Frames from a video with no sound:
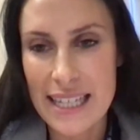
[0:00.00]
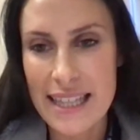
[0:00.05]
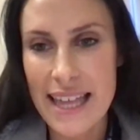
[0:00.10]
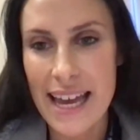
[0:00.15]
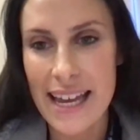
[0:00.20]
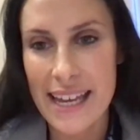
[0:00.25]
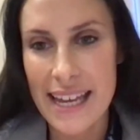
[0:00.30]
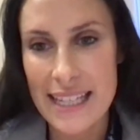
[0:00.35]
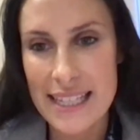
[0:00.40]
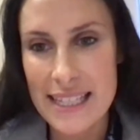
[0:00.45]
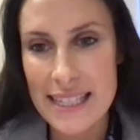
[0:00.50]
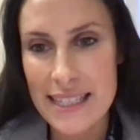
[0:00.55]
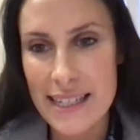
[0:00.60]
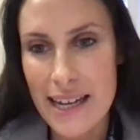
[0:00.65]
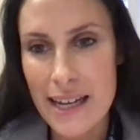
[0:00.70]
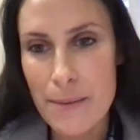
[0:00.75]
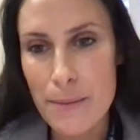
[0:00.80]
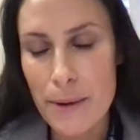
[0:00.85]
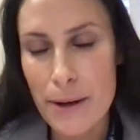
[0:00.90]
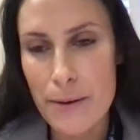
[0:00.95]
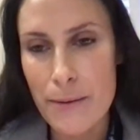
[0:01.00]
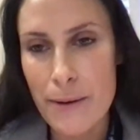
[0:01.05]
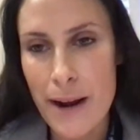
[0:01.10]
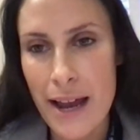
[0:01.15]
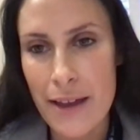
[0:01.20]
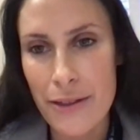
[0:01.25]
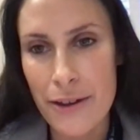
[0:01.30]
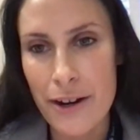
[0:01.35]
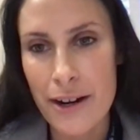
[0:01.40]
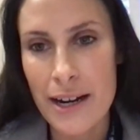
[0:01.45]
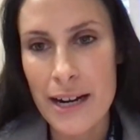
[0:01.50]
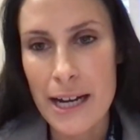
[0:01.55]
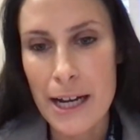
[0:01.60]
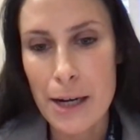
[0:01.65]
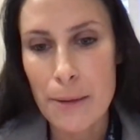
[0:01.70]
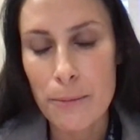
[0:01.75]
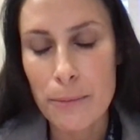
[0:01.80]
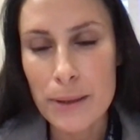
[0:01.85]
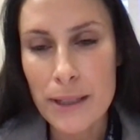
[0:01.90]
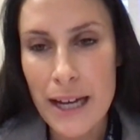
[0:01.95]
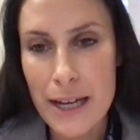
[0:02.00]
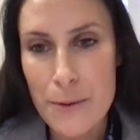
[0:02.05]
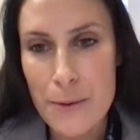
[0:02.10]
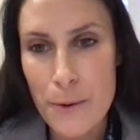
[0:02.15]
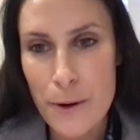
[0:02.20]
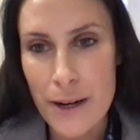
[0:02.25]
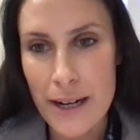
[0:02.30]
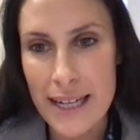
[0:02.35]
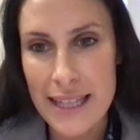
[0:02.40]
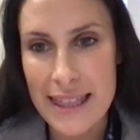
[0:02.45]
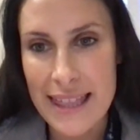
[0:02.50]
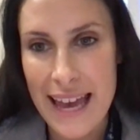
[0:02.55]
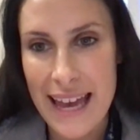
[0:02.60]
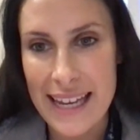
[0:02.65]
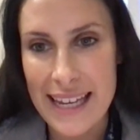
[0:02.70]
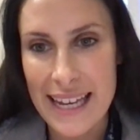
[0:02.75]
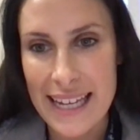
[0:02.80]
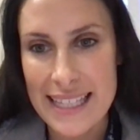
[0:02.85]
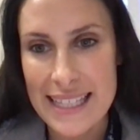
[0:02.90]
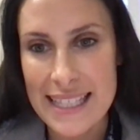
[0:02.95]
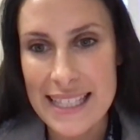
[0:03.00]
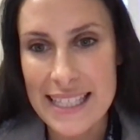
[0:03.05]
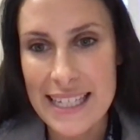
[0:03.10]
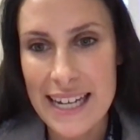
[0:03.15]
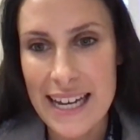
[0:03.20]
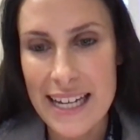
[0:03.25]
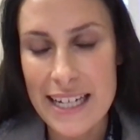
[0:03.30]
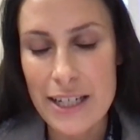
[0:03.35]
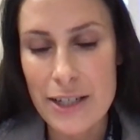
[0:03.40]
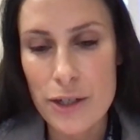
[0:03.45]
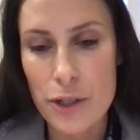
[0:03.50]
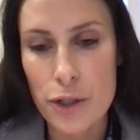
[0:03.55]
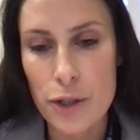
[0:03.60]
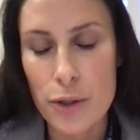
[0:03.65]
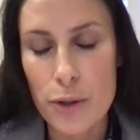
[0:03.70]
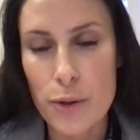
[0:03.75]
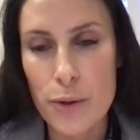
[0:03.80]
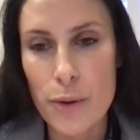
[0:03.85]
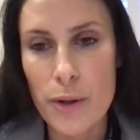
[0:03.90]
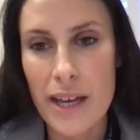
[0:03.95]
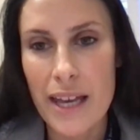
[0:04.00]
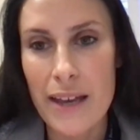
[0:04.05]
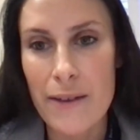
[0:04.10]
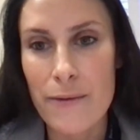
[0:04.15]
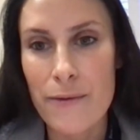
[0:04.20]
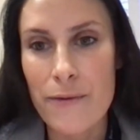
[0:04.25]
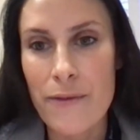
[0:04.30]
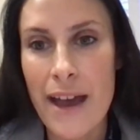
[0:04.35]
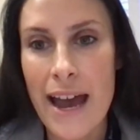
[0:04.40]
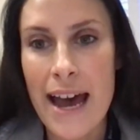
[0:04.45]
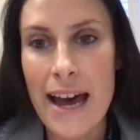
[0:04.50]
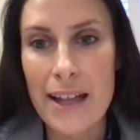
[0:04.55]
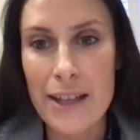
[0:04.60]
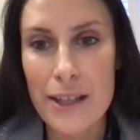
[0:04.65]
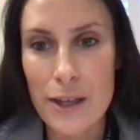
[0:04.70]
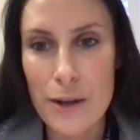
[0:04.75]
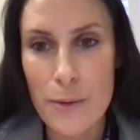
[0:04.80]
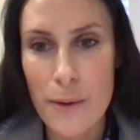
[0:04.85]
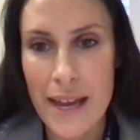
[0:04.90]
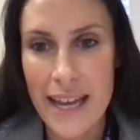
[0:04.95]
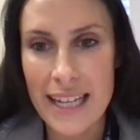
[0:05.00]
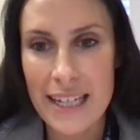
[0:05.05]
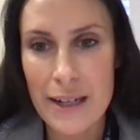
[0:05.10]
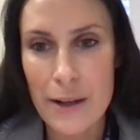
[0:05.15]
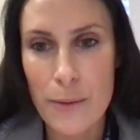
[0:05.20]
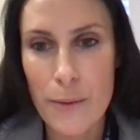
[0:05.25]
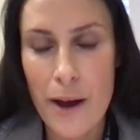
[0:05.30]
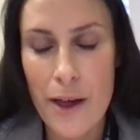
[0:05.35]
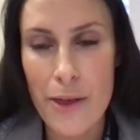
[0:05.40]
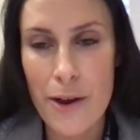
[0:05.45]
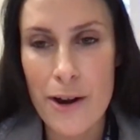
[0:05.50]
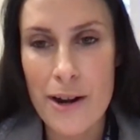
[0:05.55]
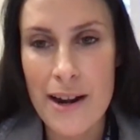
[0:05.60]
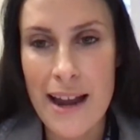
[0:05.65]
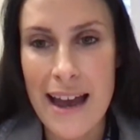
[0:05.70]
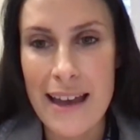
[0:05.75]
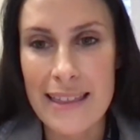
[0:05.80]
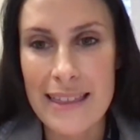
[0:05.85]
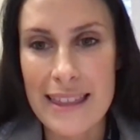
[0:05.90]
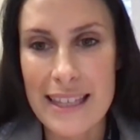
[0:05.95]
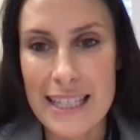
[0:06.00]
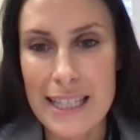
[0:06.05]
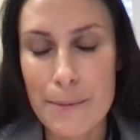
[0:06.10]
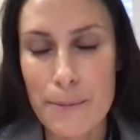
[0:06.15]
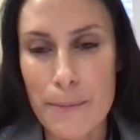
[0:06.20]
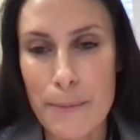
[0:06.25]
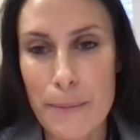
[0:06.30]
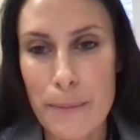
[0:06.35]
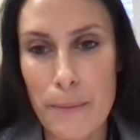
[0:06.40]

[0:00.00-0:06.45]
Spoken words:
that gets done, but rather blood work that gets done to evaluate whether or not this